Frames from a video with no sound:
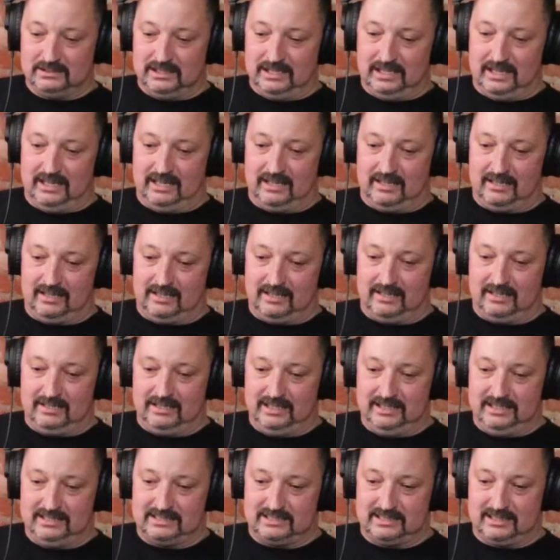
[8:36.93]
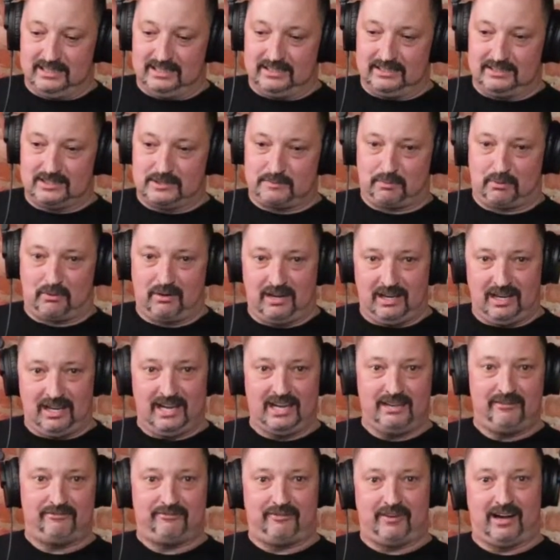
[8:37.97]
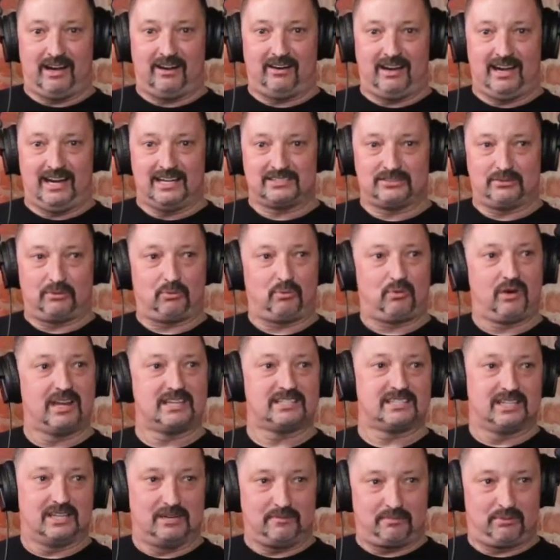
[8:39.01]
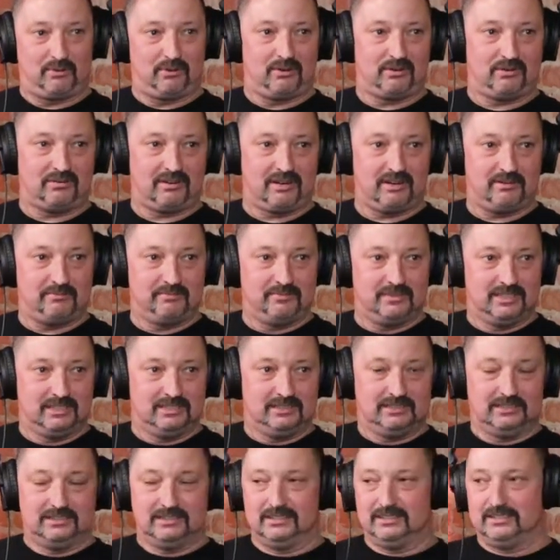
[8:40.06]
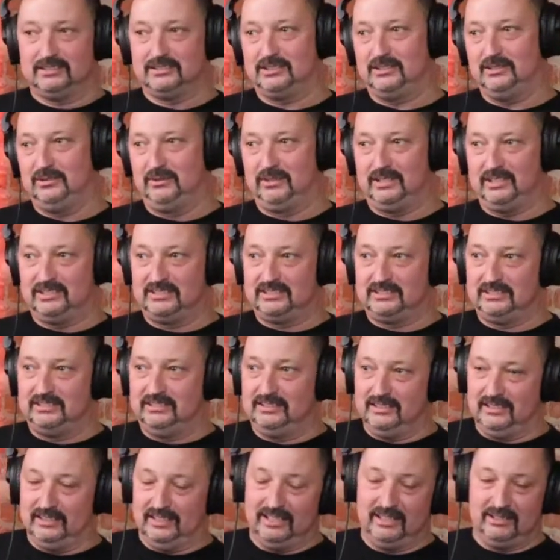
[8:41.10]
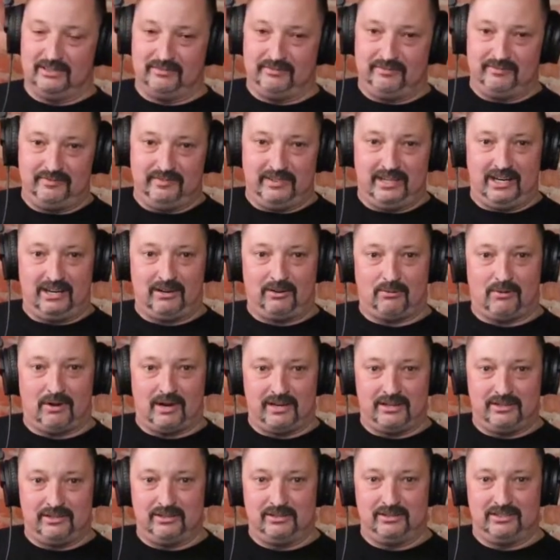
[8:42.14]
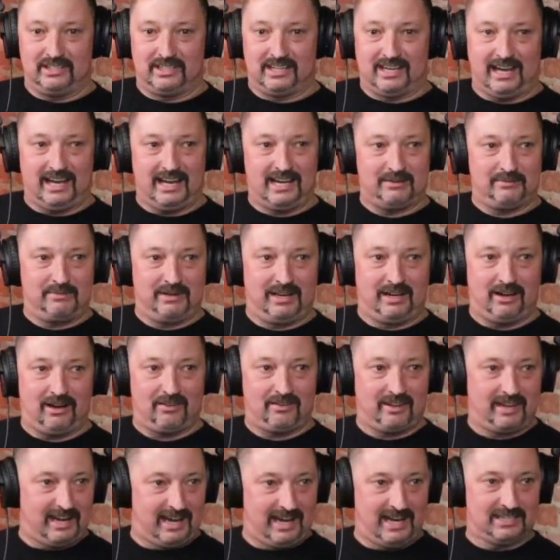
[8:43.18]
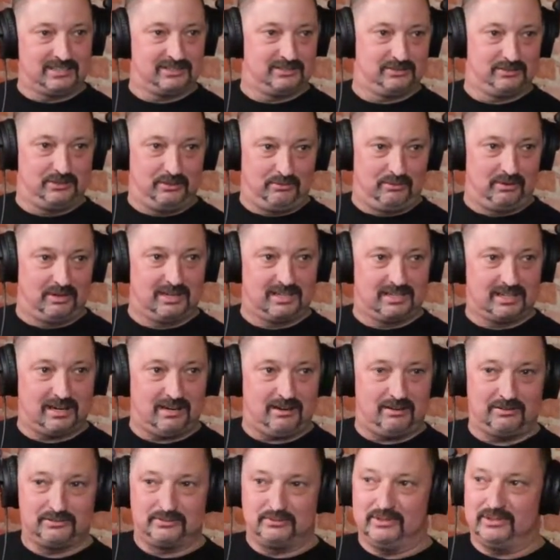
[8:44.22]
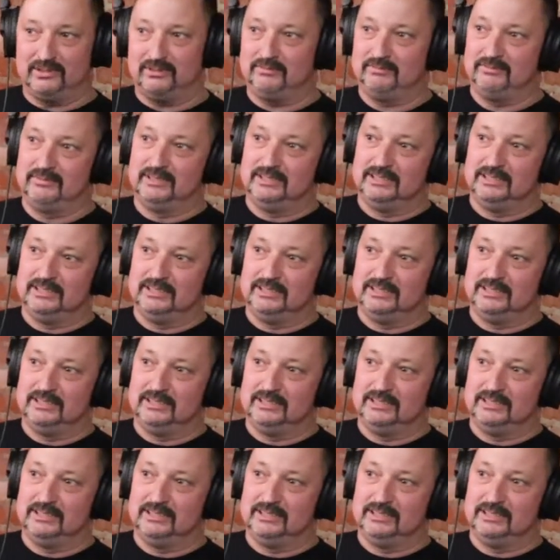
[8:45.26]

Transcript: and he said Spring Lake Fire has a resident program, so you can live there while you do the academy, and all they ask is you run calls with them.